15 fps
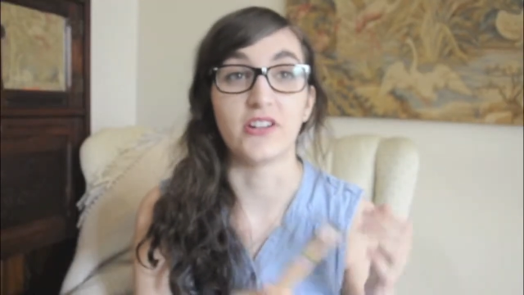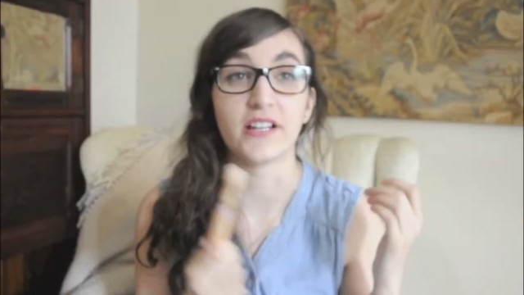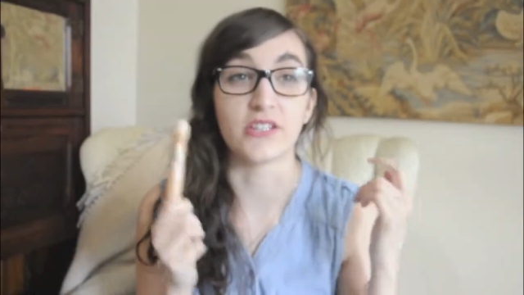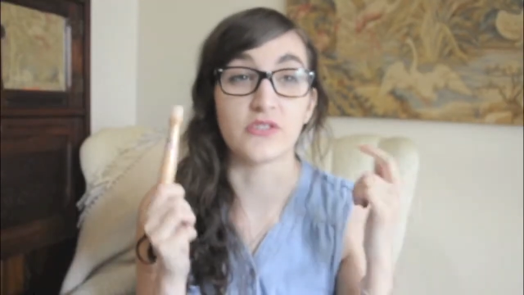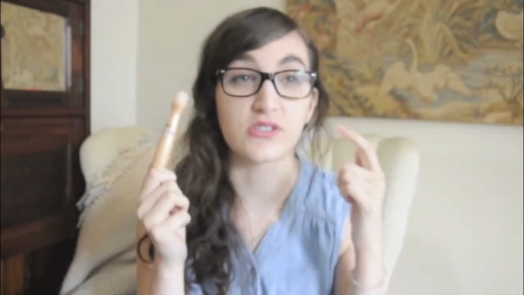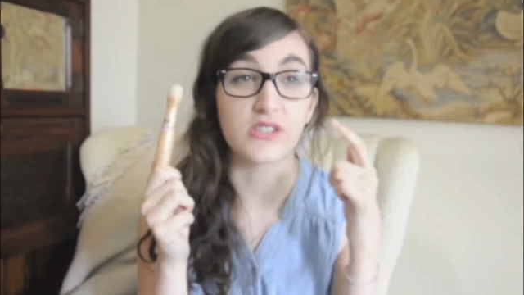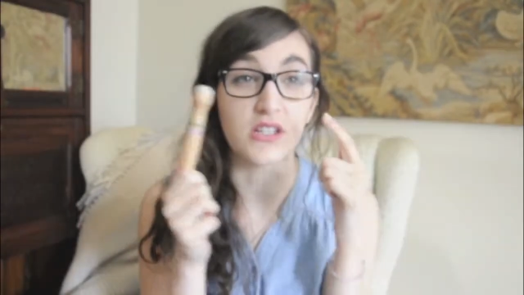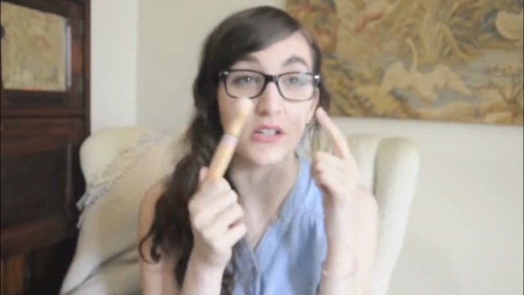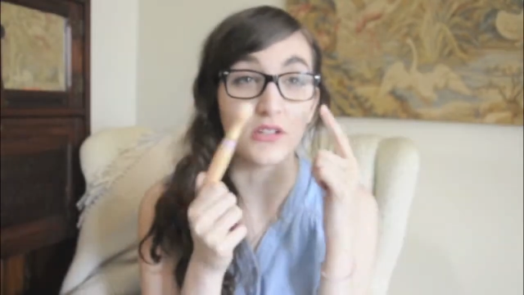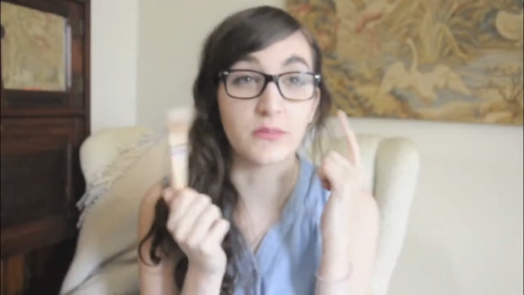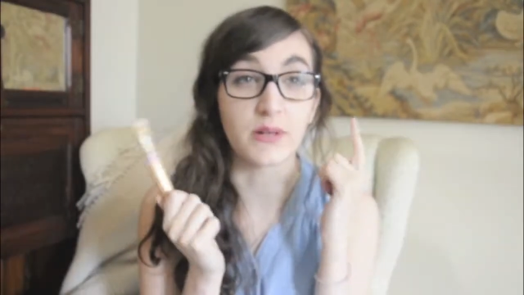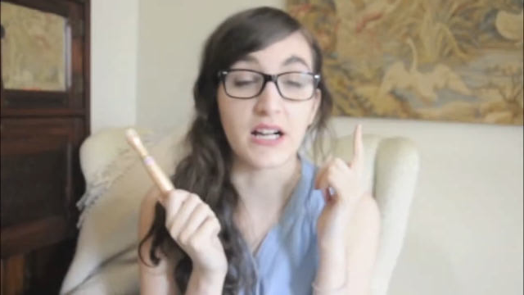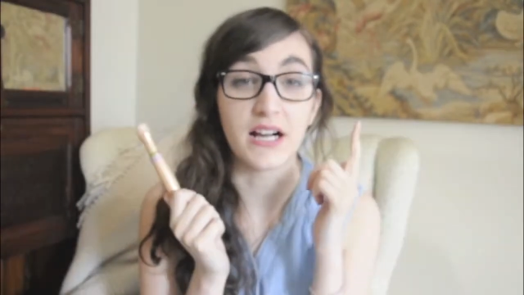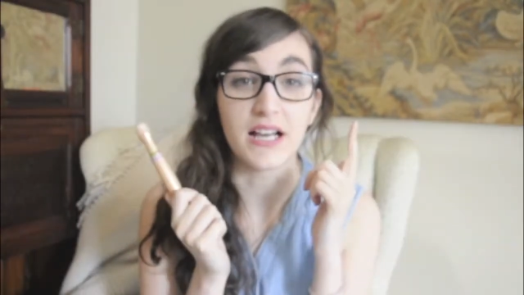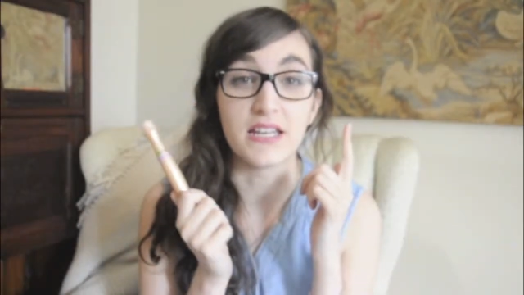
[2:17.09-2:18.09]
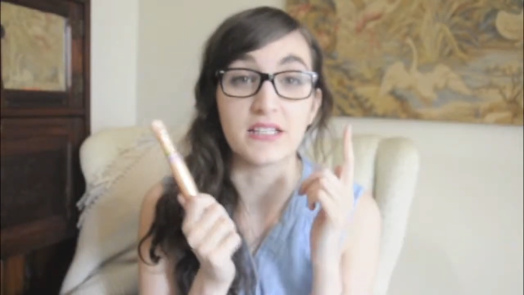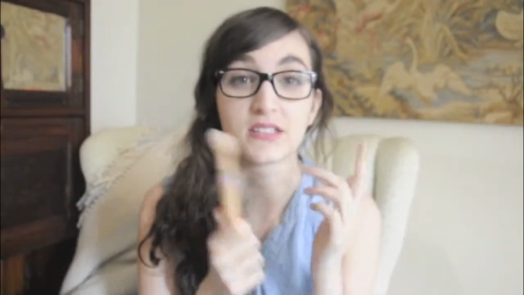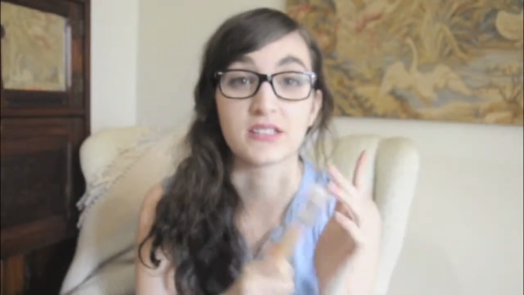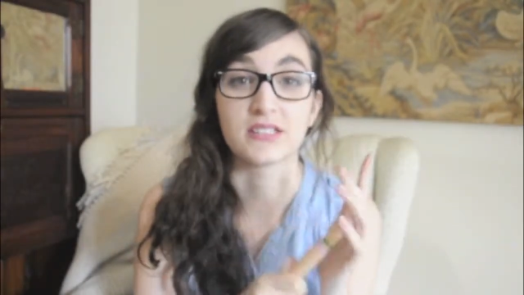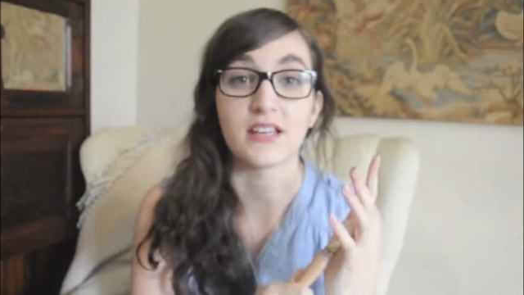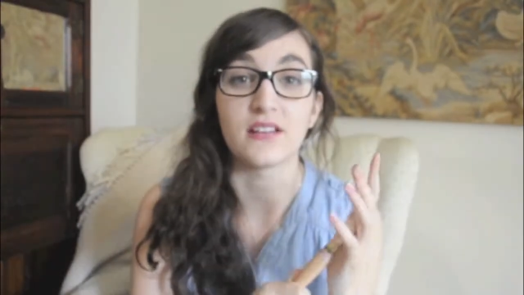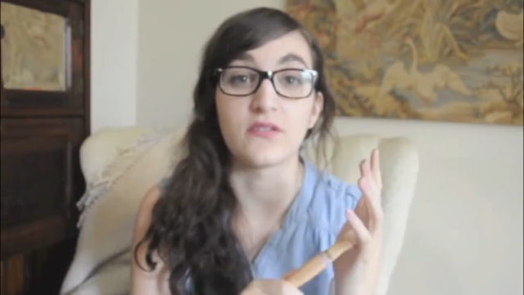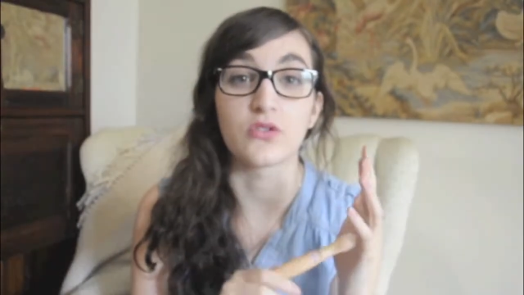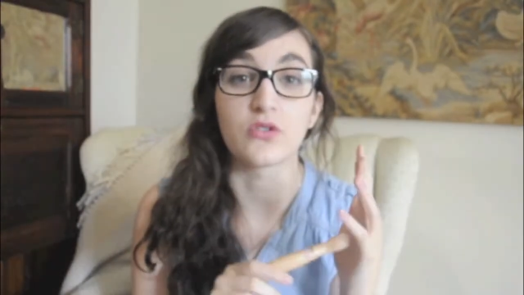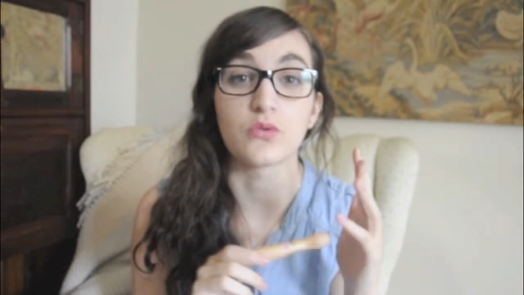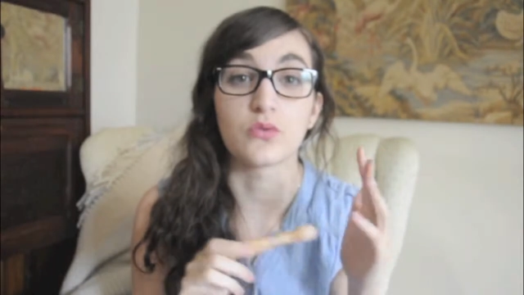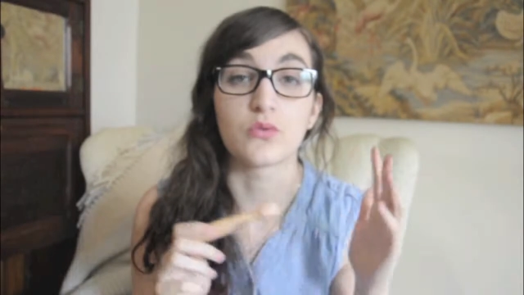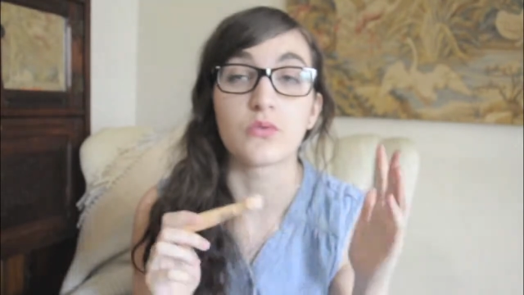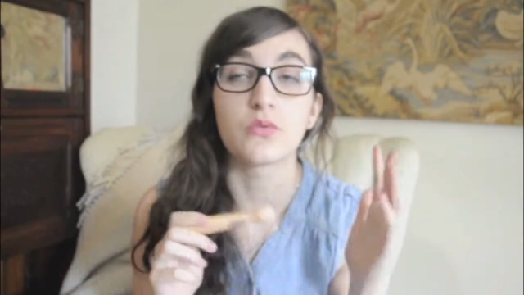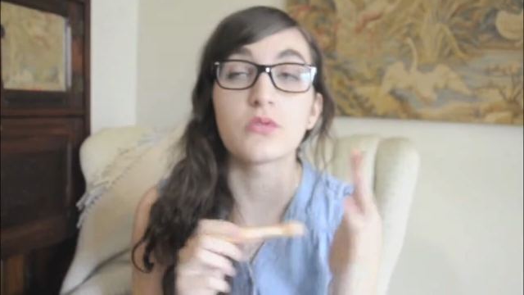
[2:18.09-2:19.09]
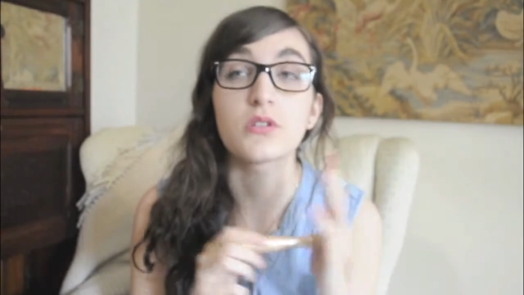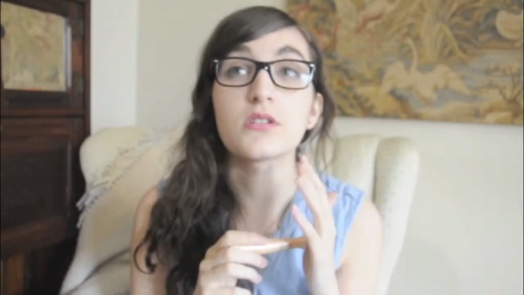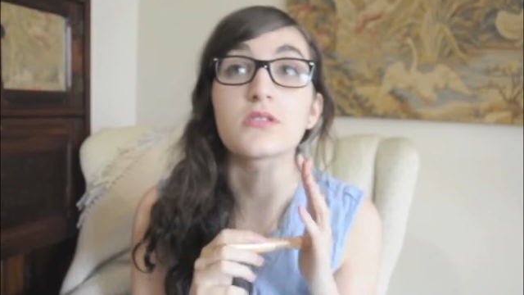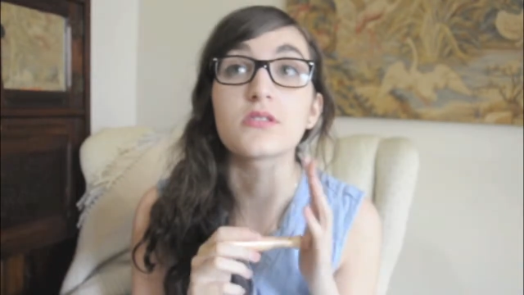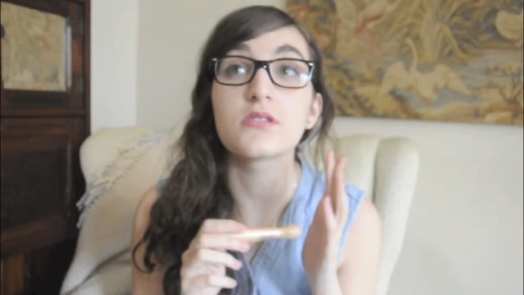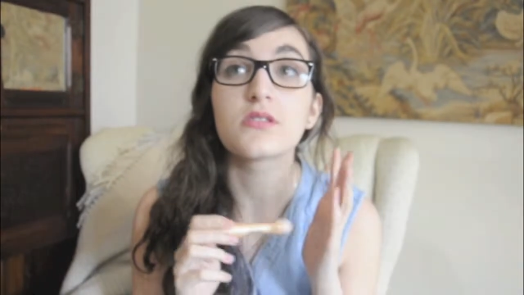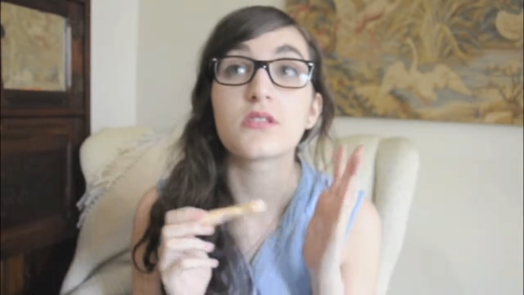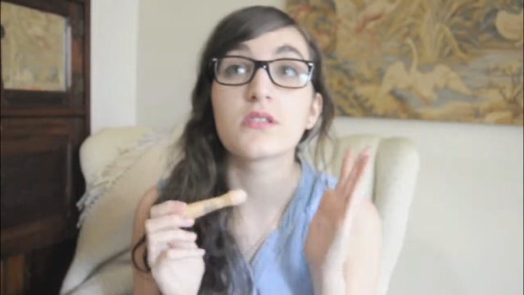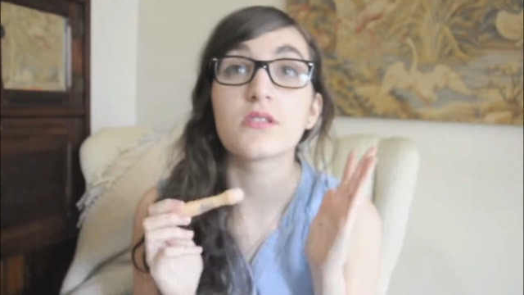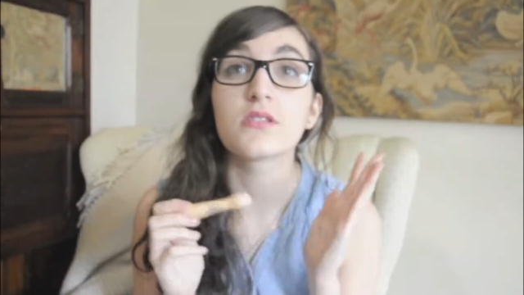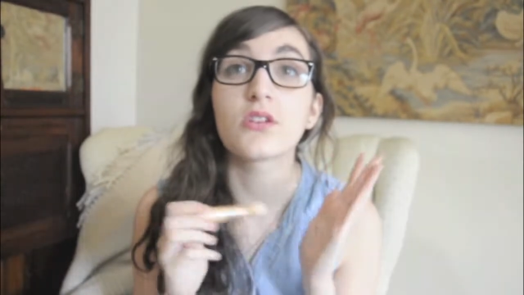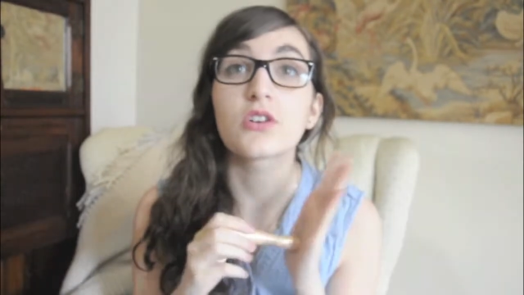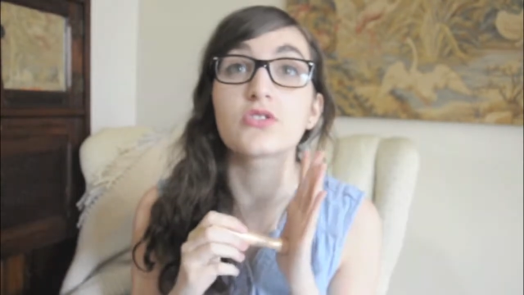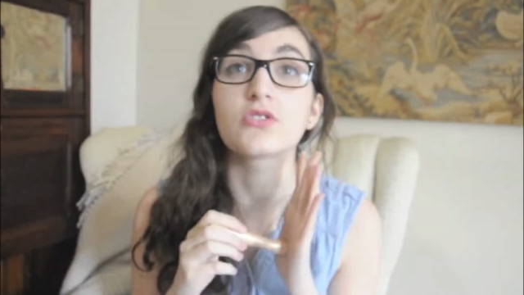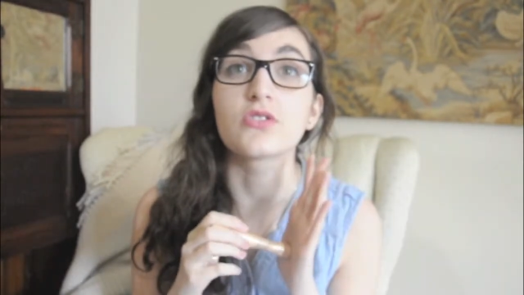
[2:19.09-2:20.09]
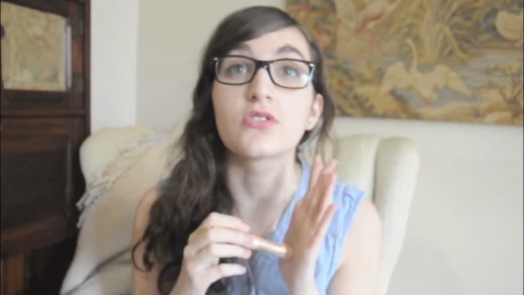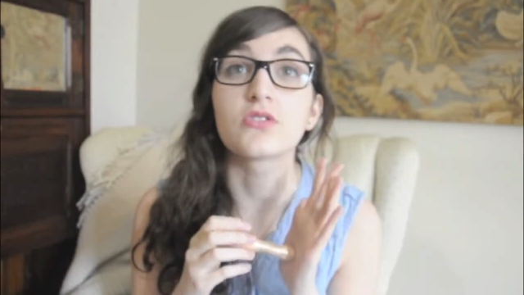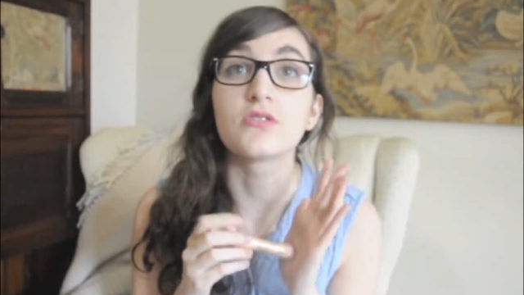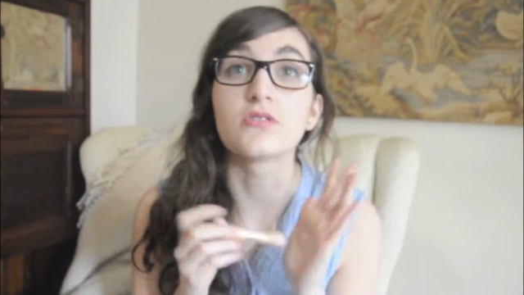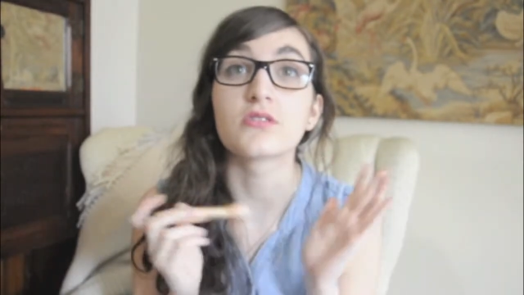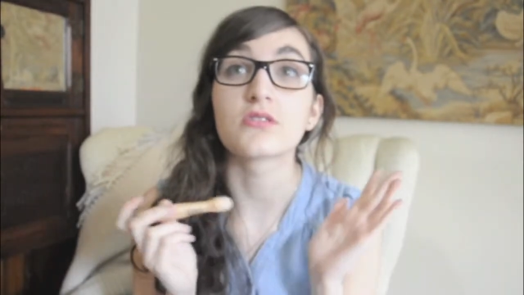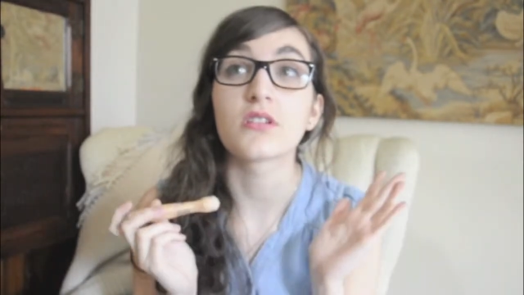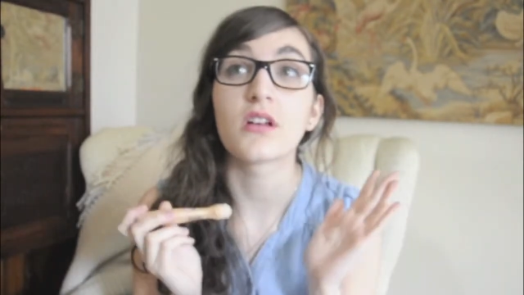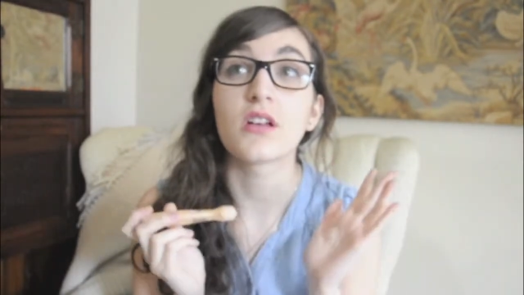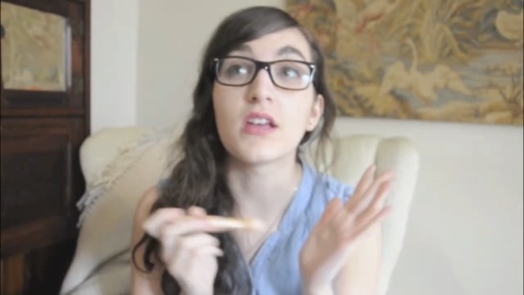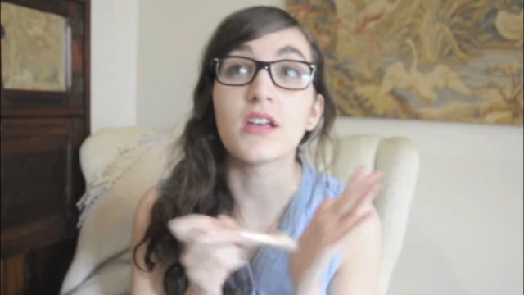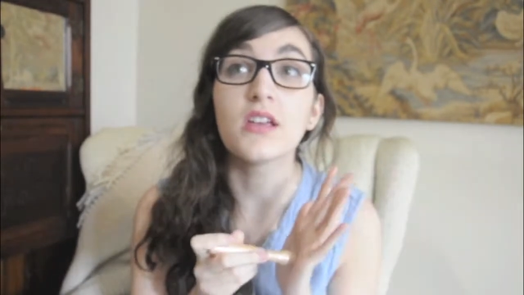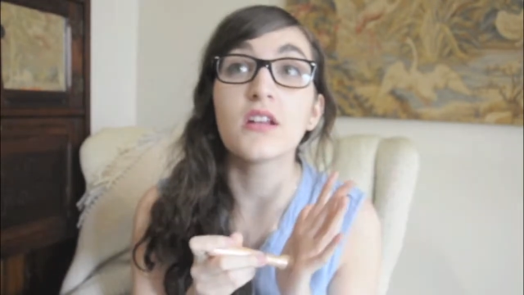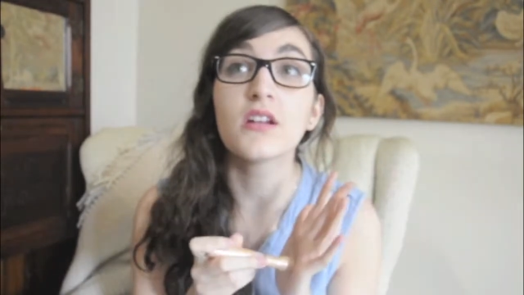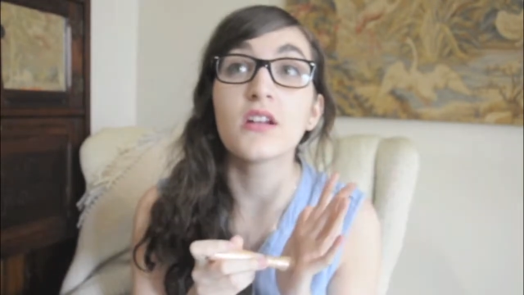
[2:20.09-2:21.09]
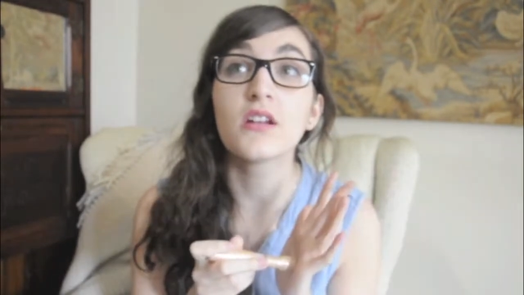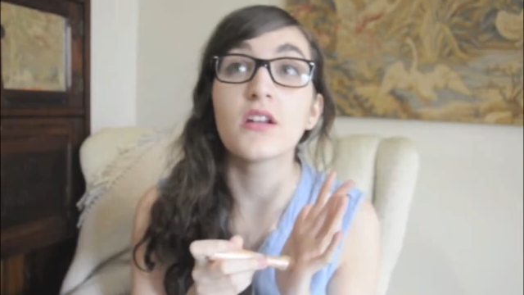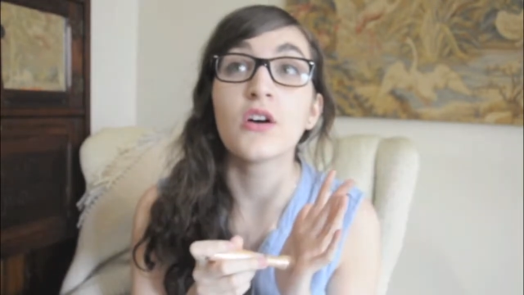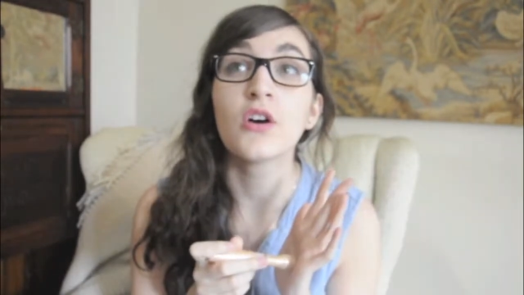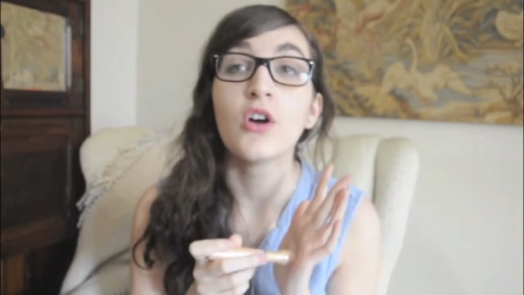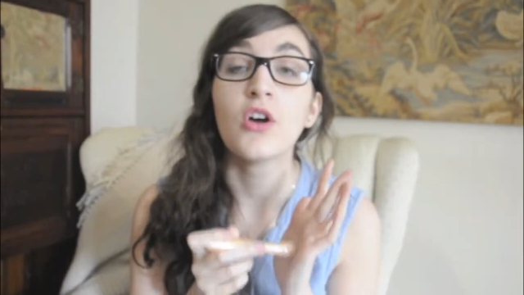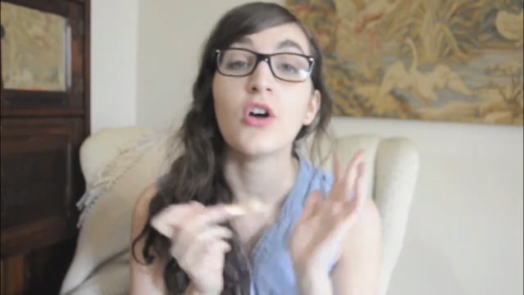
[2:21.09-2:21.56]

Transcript: And I use it under my eyes because I have the worst dark circles in